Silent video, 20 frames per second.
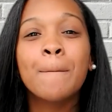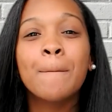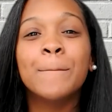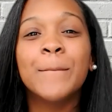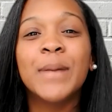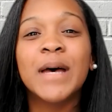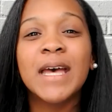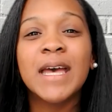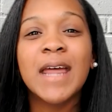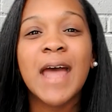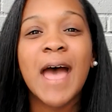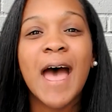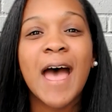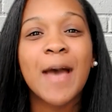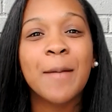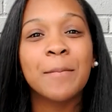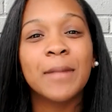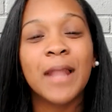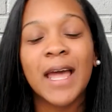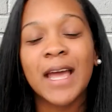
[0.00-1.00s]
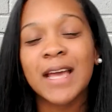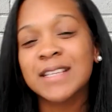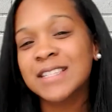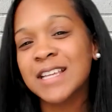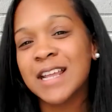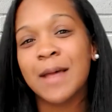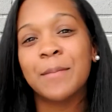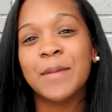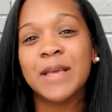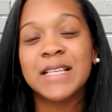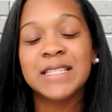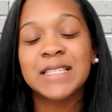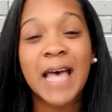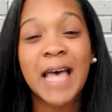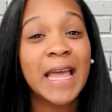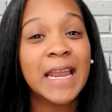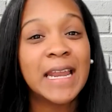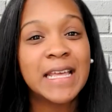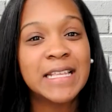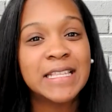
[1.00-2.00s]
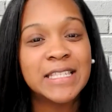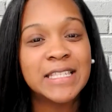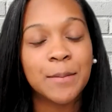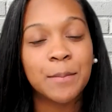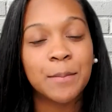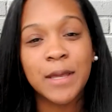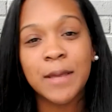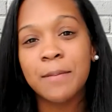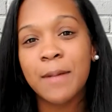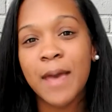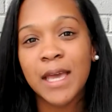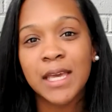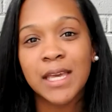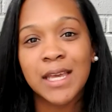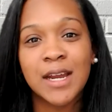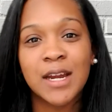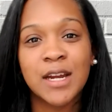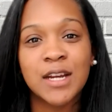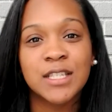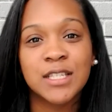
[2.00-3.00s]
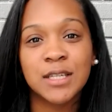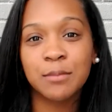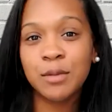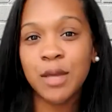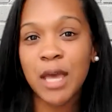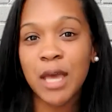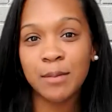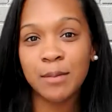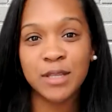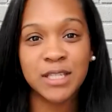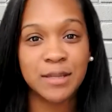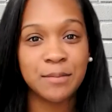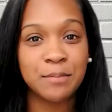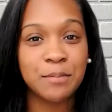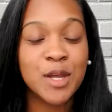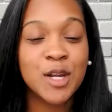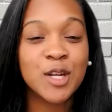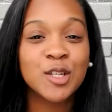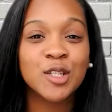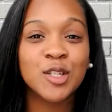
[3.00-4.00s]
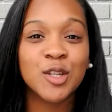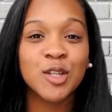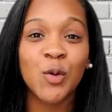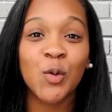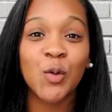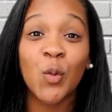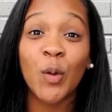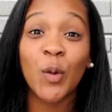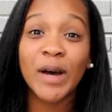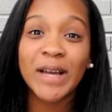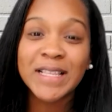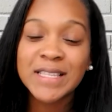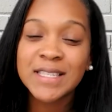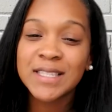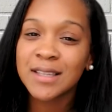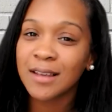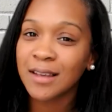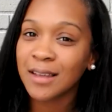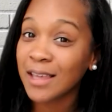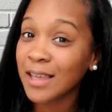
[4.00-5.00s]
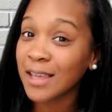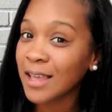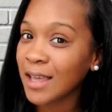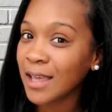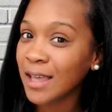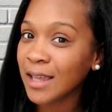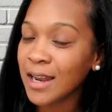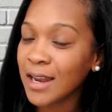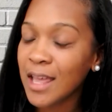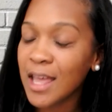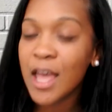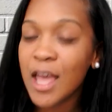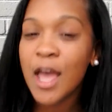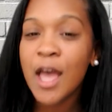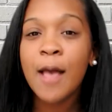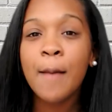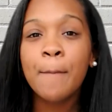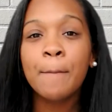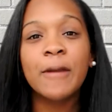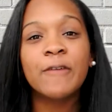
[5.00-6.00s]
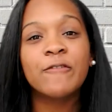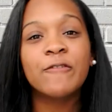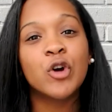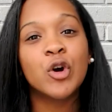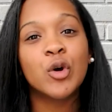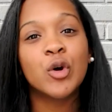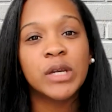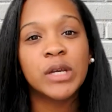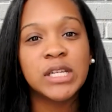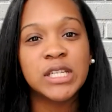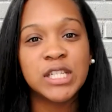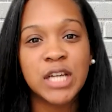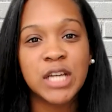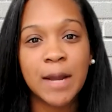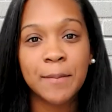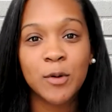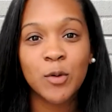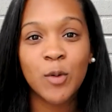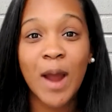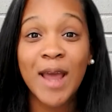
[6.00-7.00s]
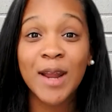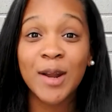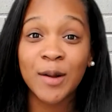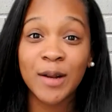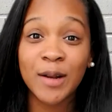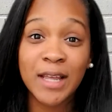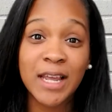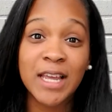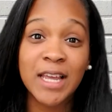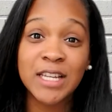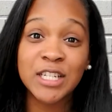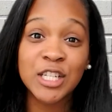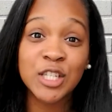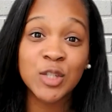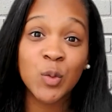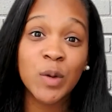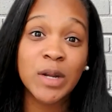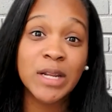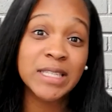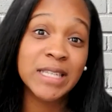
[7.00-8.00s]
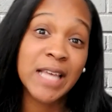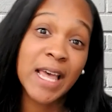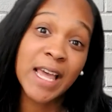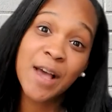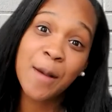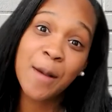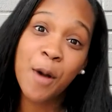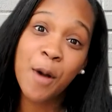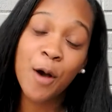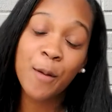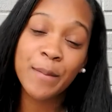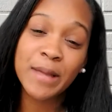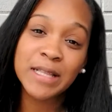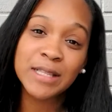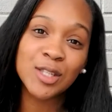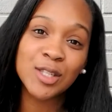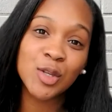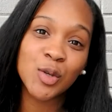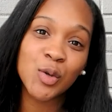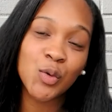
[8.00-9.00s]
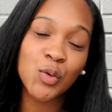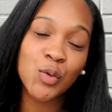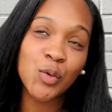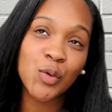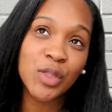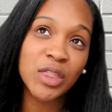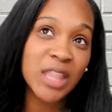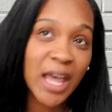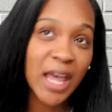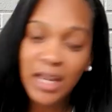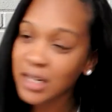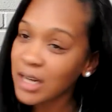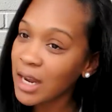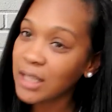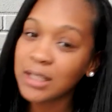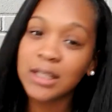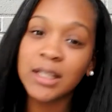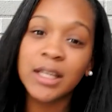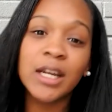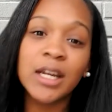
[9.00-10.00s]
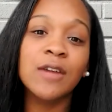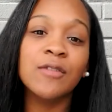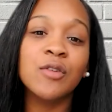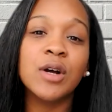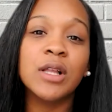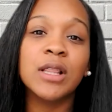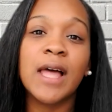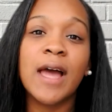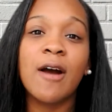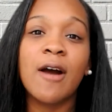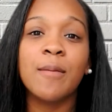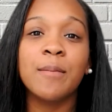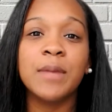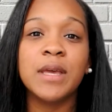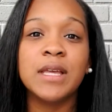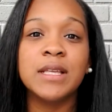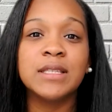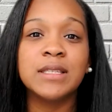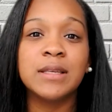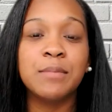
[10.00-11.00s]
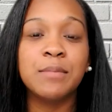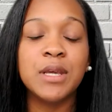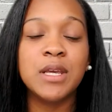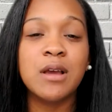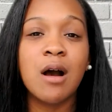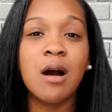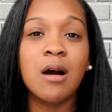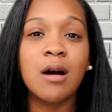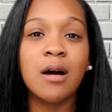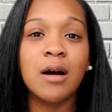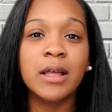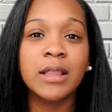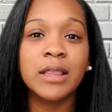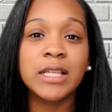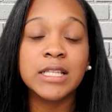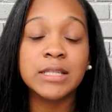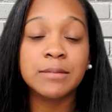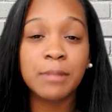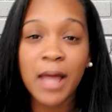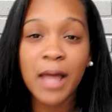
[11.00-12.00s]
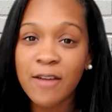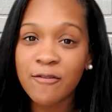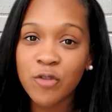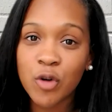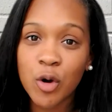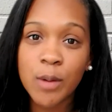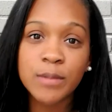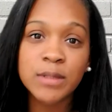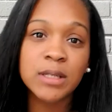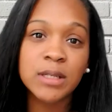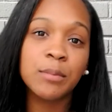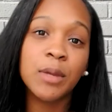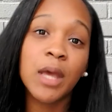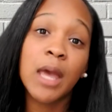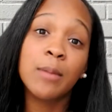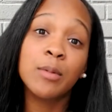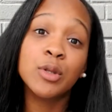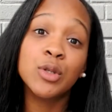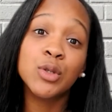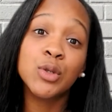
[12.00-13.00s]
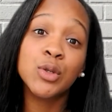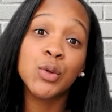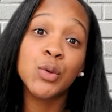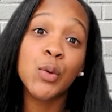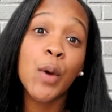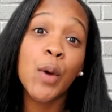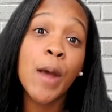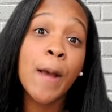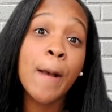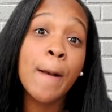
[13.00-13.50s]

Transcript: but um, like I said, I'm excited to be back here to be able to minister once again. Before we jump right on in, just want to take a moment to thank Dr. Leary for allowing me to be on this platform to be able to